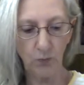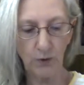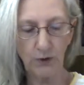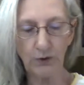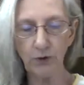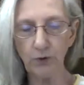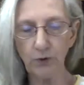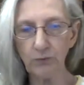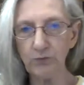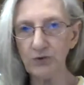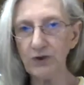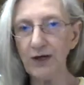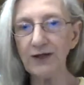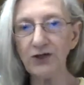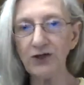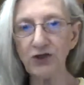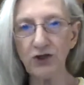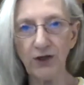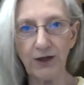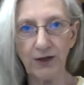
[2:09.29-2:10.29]
Don't
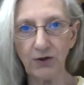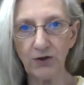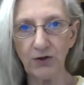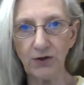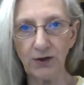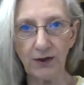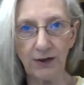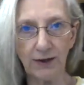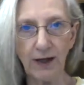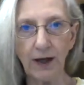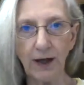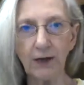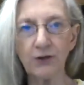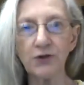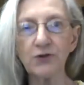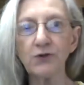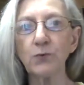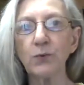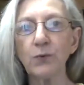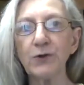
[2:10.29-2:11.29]
touch anything. I
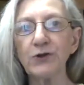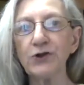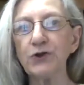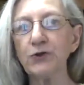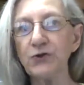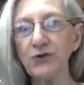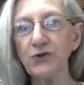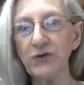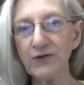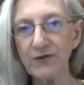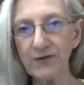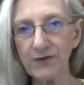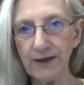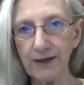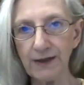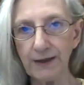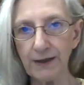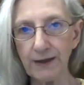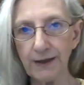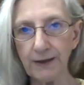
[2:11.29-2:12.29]
just want you to
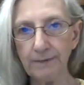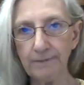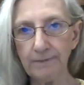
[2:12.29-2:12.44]
see.